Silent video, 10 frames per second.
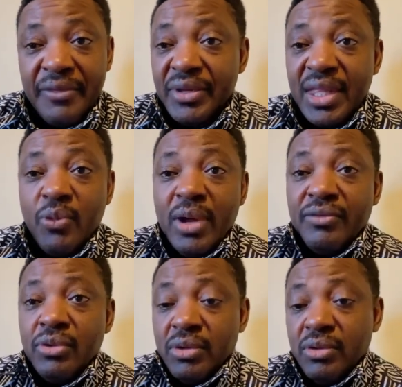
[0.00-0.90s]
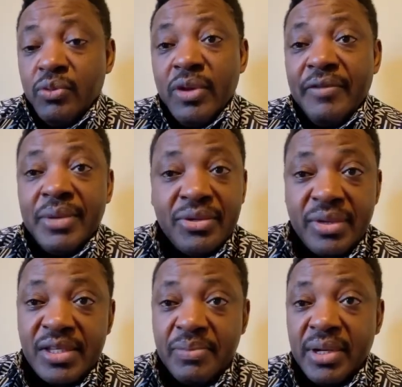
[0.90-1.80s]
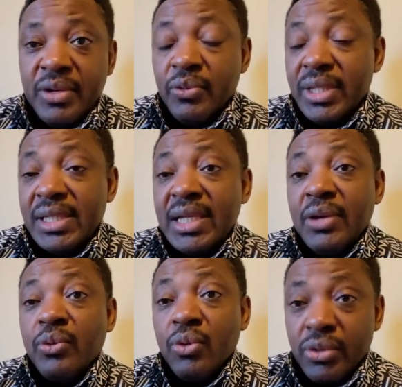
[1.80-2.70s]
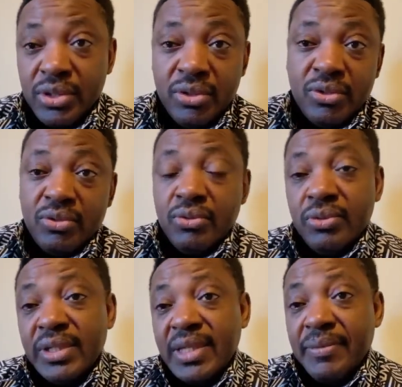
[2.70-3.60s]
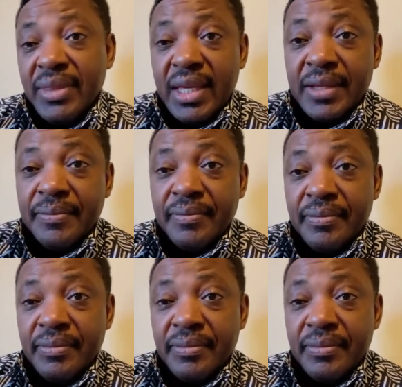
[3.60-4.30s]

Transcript: And everything we have done, we have been transparent with it and will continue to do the same thing.